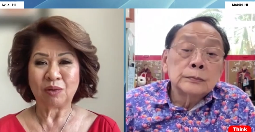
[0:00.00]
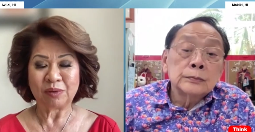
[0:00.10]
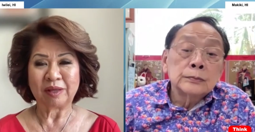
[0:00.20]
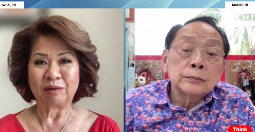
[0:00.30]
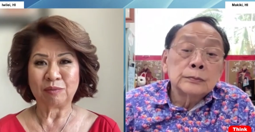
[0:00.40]

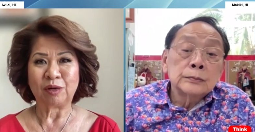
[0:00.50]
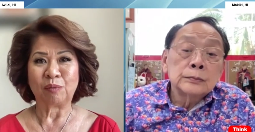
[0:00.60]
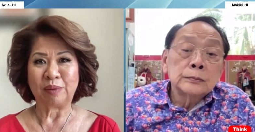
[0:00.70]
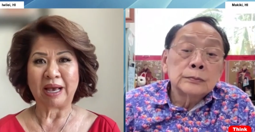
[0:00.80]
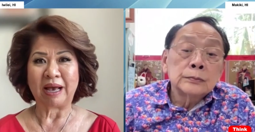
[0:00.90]
Speaker 1: know that, you know,
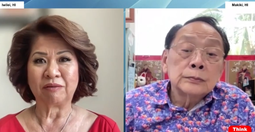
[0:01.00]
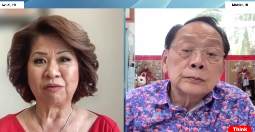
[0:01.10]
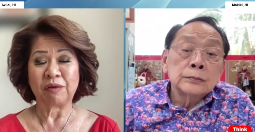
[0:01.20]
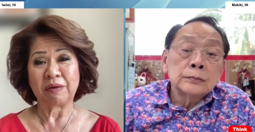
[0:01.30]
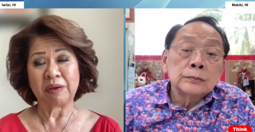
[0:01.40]
we have
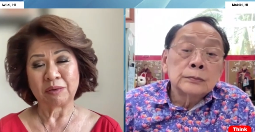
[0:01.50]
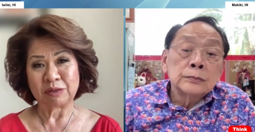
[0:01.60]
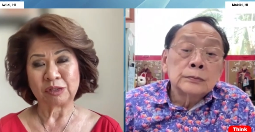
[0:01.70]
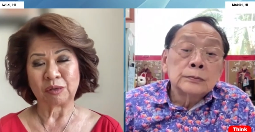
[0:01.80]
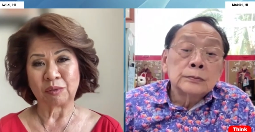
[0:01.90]
a very
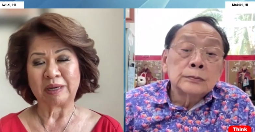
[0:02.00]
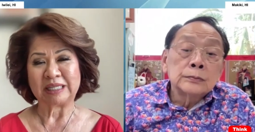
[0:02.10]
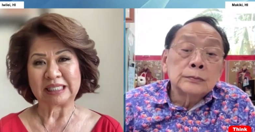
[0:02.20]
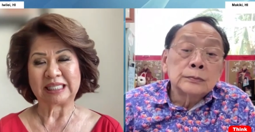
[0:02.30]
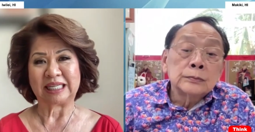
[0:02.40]
urgent
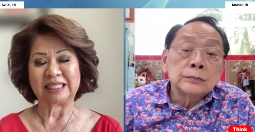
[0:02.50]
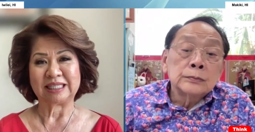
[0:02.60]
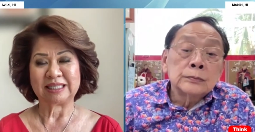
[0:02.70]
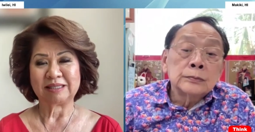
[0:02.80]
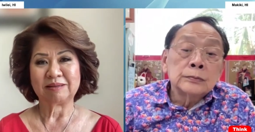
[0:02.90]
question.
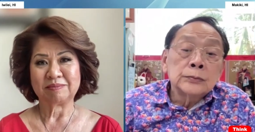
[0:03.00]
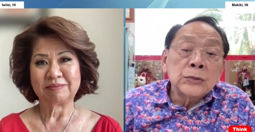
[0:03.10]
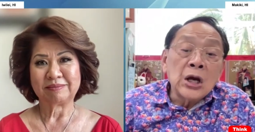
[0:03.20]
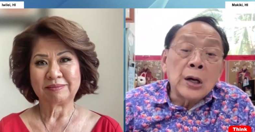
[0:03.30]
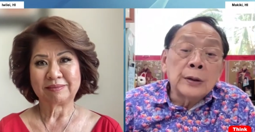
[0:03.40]

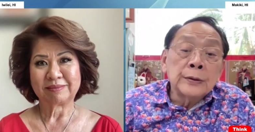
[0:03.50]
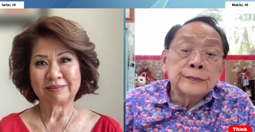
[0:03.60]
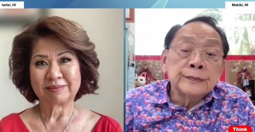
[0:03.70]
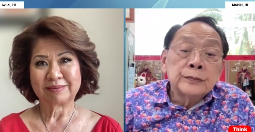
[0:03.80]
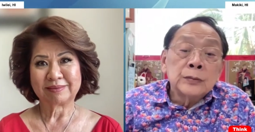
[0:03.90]
Speaker 2: Yeah.
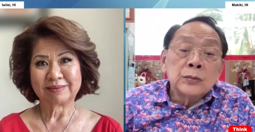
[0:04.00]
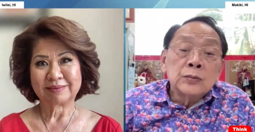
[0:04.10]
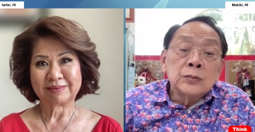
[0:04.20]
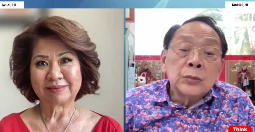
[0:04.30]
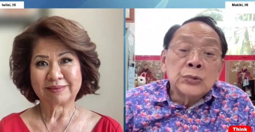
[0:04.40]

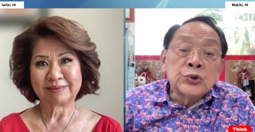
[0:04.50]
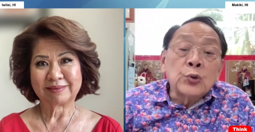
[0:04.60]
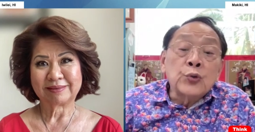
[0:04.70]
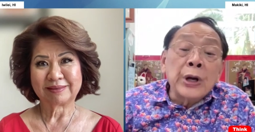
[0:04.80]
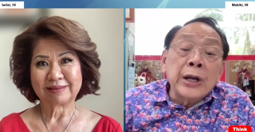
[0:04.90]

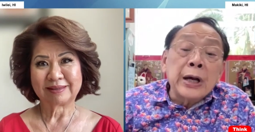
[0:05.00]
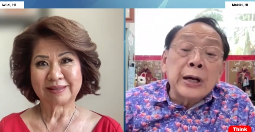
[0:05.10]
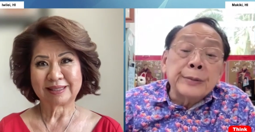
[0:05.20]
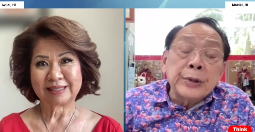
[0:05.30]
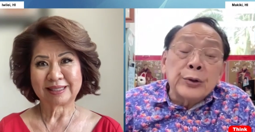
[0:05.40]
So really,
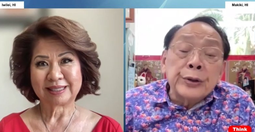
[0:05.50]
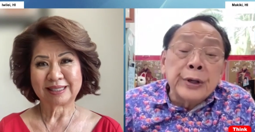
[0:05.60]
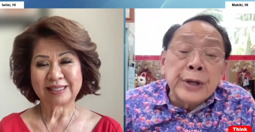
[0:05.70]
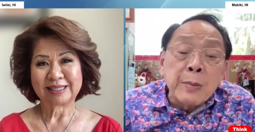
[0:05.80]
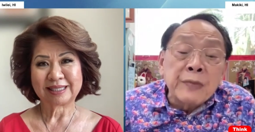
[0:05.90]
uh, you know,
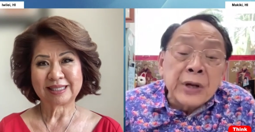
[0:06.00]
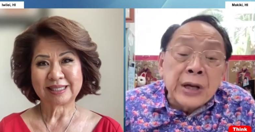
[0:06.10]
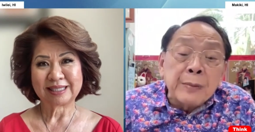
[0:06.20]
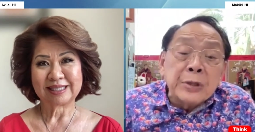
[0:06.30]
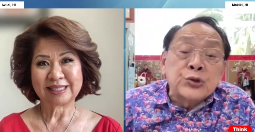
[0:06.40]
the name of the
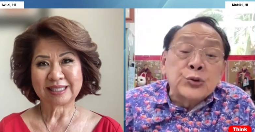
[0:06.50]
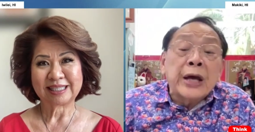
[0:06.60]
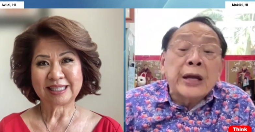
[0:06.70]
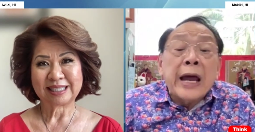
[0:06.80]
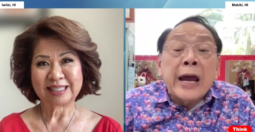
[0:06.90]
game is to
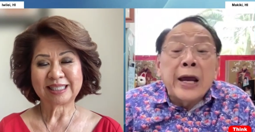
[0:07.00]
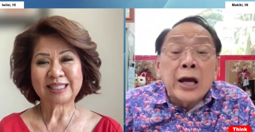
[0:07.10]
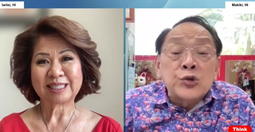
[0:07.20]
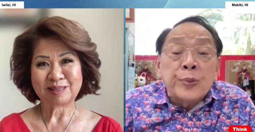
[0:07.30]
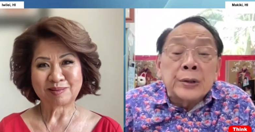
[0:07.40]
get
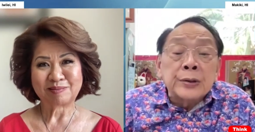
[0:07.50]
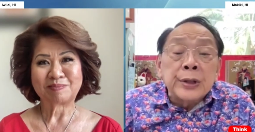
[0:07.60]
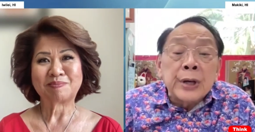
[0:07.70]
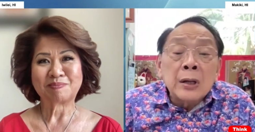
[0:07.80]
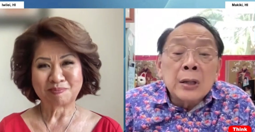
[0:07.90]
engagement.
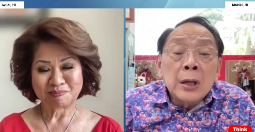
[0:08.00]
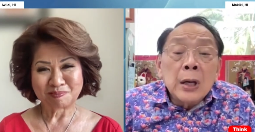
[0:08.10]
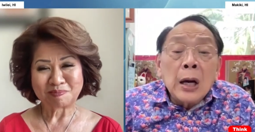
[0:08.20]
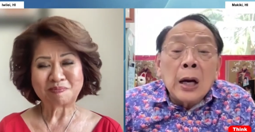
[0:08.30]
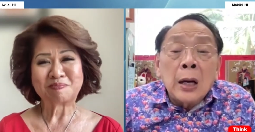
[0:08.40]
Yeah.
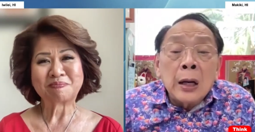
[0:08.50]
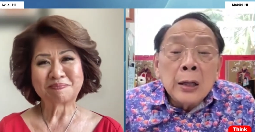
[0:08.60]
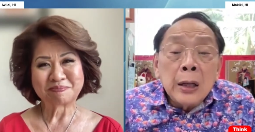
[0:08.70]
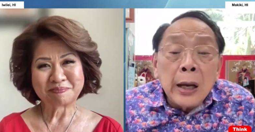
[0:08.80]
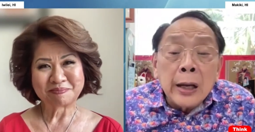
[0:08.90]
Uh,
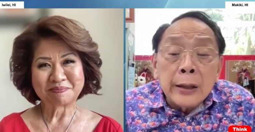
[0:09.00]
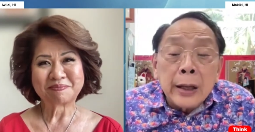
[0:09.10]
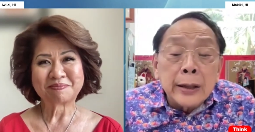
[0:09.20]
and,